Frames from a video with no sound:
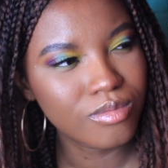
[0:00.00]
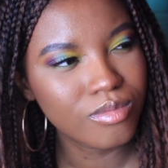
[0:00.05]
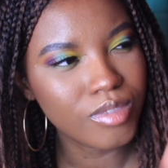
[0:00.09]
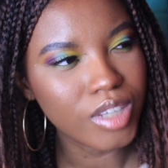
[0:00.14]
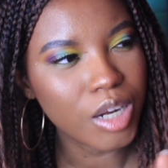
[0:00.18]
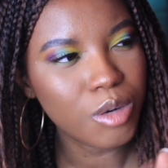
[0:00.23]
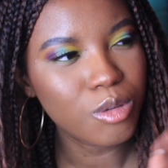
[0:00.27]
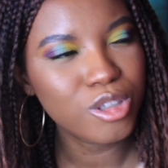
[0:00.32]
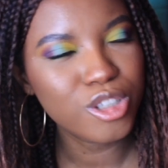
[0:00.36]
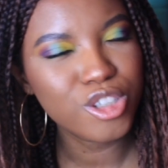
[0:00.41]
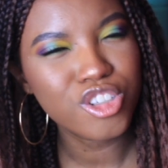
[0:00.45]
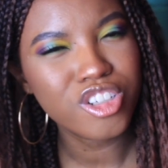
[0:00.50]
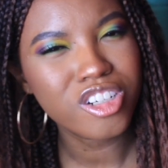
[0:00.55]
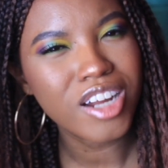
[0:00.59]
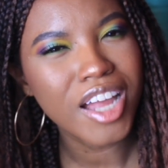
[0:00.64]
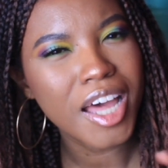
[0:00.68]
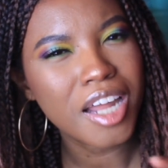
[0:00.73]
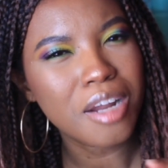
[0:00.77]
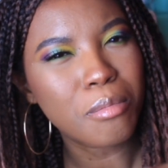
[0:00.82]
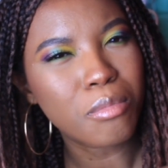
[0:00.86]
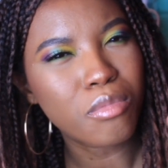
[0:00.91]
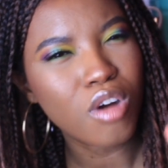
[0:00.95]
Not really sure
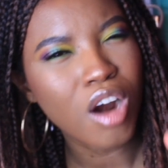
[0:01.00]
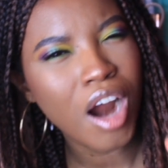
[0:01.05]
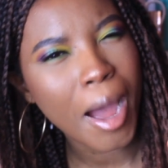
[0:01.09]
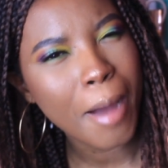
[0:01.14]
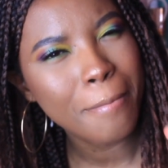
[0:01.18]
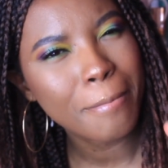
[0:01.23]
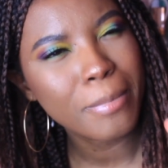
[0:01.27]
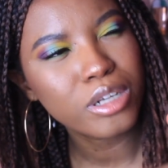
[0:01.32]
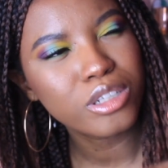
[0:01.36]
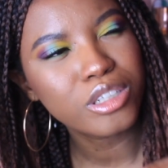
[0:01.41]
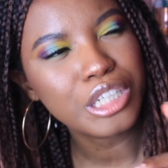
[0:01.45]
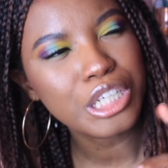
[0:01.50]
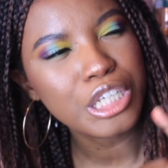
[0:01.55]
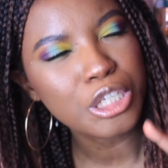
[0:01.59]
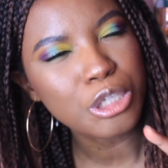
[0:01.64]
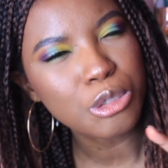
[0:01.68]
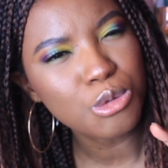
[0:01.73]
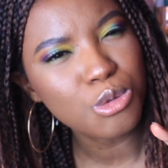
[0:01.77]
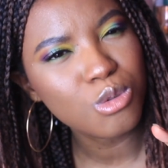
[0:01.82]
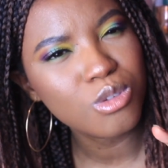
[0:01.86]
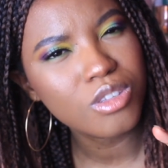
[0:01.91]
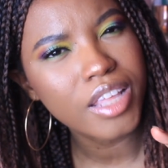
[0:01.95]
how to properly
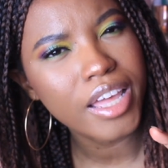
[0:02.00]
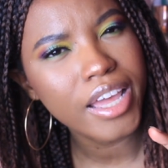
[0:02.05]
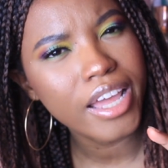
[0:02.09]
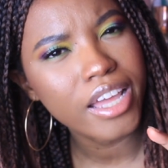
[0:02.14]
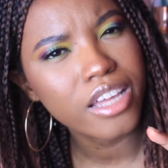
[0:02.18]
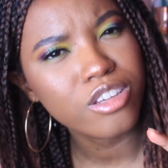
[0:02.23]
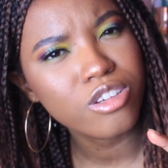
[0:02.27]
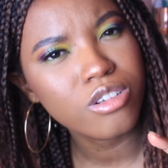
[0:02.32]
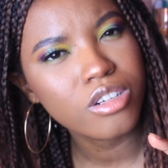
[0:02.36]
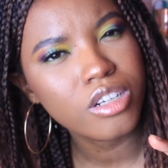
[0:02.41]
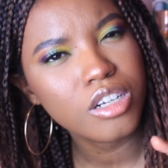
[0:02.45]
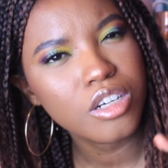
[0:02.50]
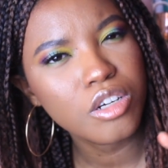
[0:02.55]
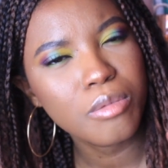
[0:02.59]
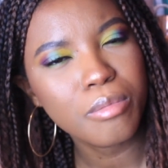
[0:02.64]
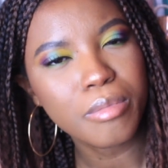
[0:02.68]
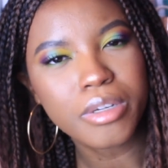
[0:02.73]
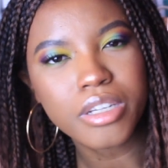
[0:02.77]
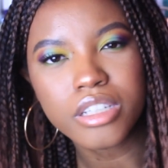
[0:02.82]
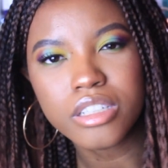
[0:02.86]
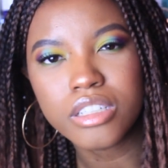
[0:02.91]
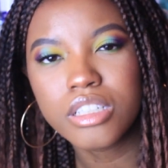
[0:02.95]
use that, you know,
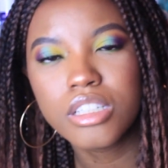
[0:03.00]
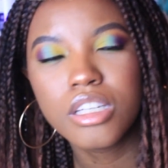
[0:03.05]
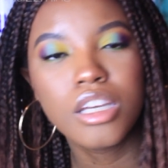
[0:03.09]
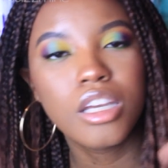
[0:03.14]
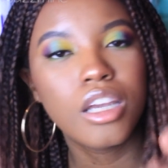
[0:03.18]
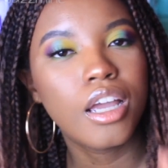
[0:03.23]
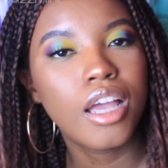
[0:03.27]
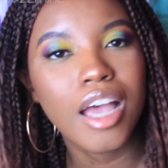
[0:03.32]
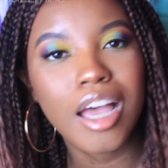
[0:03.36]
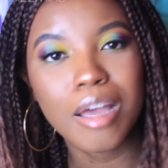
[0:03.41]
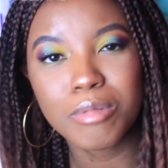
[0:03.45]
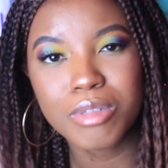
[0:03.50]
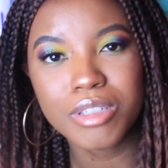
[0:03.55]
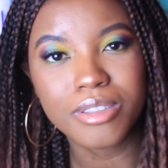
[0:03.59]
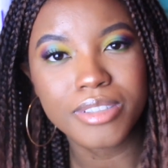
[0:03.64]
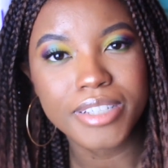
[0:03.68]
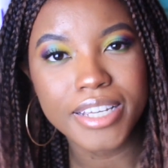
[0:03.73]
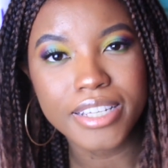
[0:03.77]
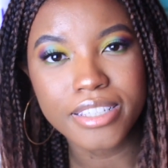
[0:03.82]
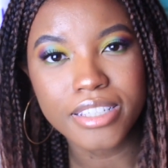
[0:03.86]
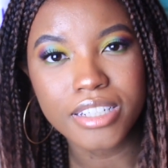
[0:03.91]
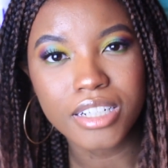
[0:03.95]
but I'm still
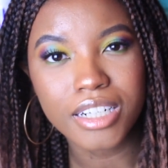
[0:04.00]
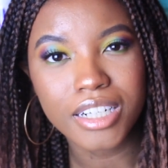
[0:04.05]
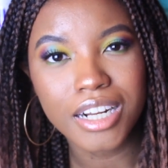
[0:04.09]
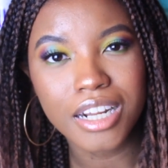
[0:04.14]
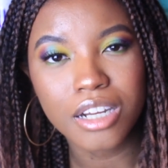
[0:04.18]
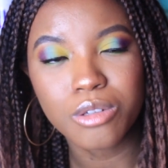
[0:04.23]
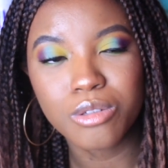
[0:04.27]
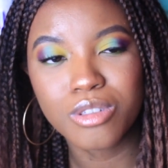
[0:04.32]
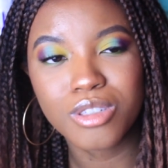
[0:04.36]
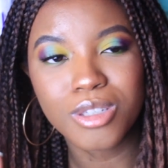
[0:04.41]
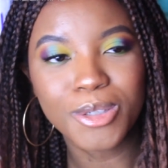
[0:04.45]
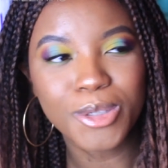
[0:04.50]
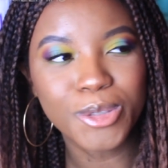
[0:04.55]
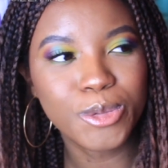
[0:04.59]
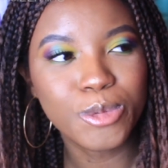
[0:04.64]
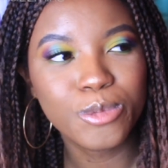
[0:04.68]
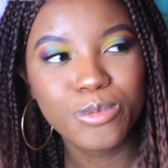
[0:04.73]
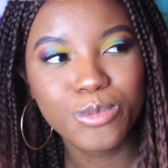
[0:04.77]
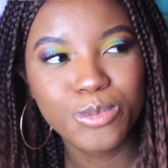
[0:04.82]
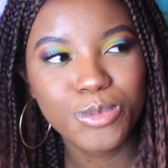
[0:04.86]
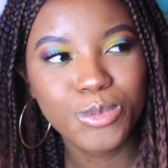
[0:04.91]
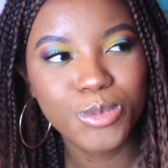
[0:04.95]
testing it out, so
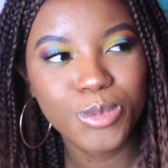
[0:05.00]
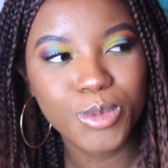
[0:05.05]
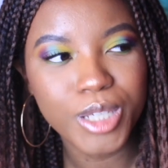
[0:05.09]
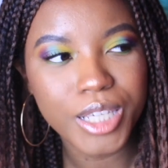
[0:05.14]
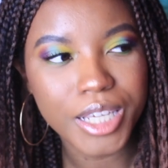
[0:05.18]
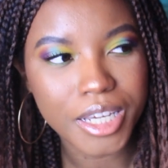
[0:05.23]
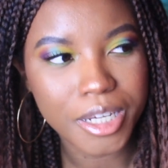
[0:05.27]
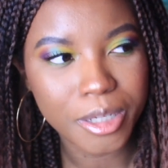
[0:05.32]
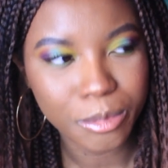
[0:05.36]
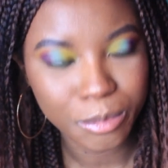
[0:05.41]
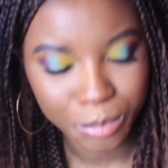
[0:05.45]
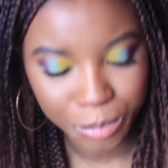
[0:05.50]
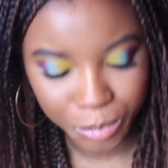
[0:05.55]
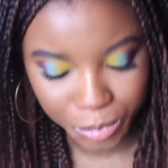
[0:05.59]
yeah.